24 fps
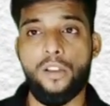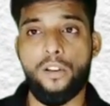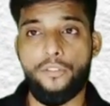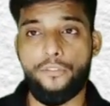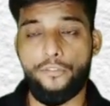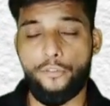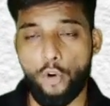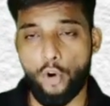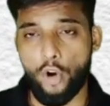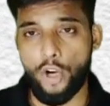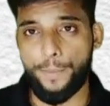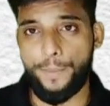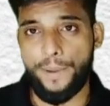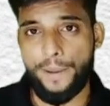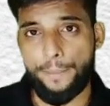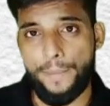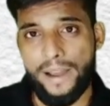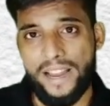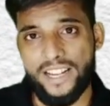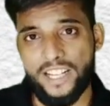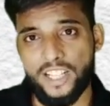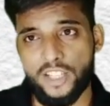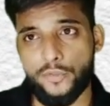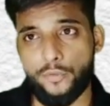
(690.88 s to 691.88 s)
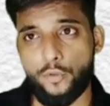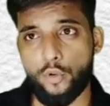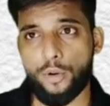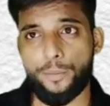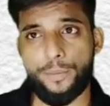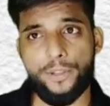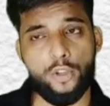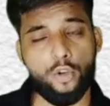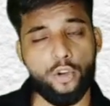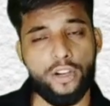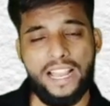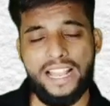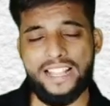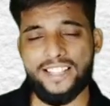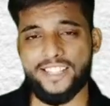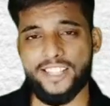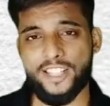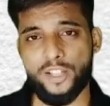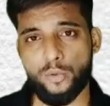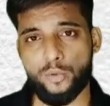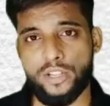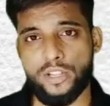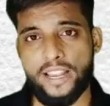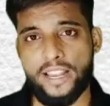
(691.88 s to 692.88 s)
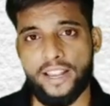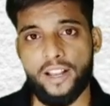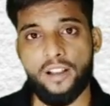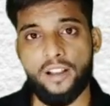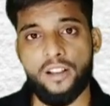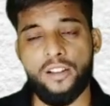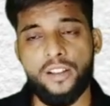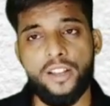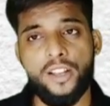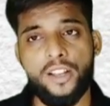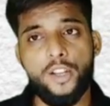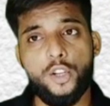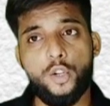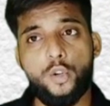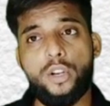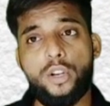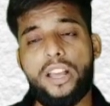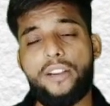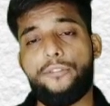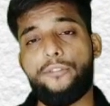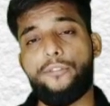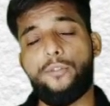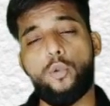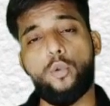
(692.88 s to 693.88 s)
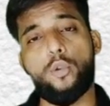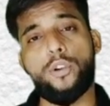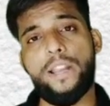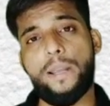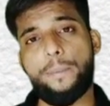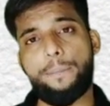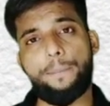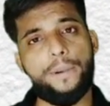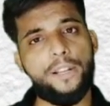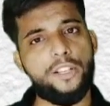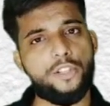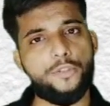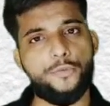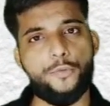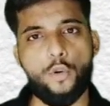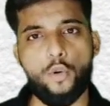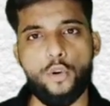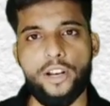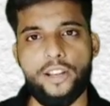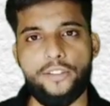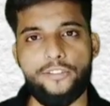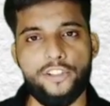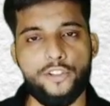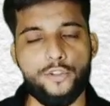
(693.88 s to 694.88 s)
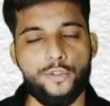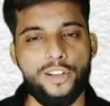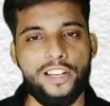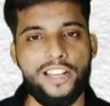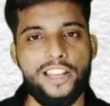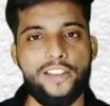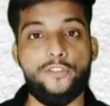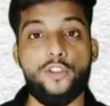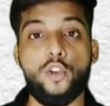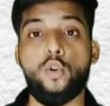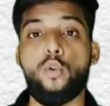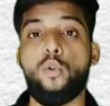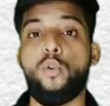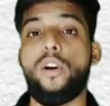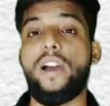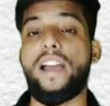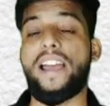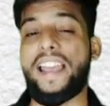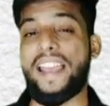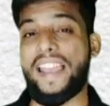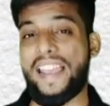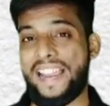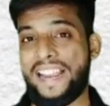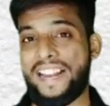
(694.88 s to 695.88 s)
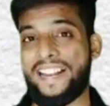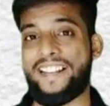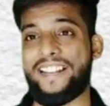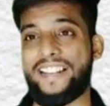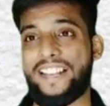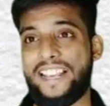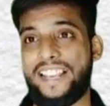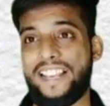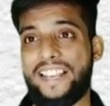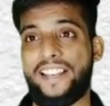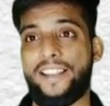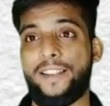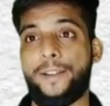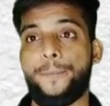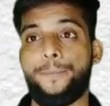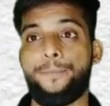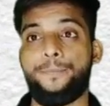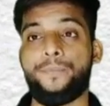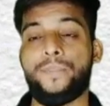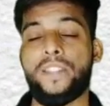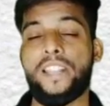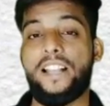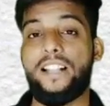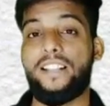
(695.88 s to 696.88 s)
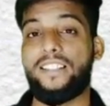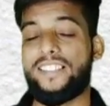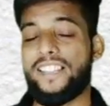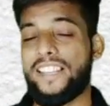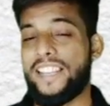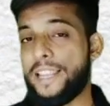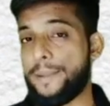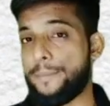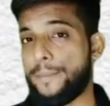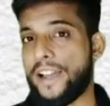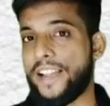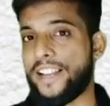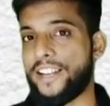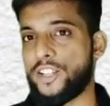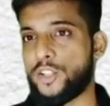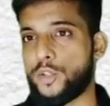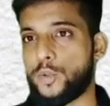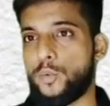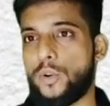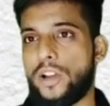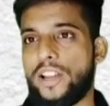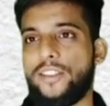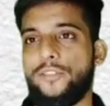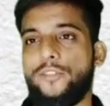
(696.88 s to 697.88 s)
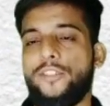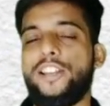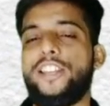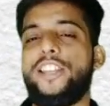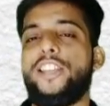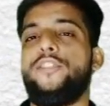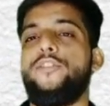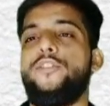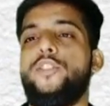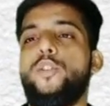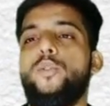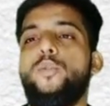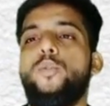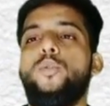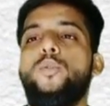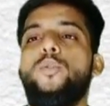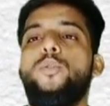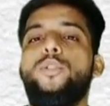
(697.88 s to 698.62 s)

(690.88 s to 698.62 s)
4b minus 4b to cancel ho jayega. You'll have 4a plus 4a which will give you 8a. 3 minus 1 will give you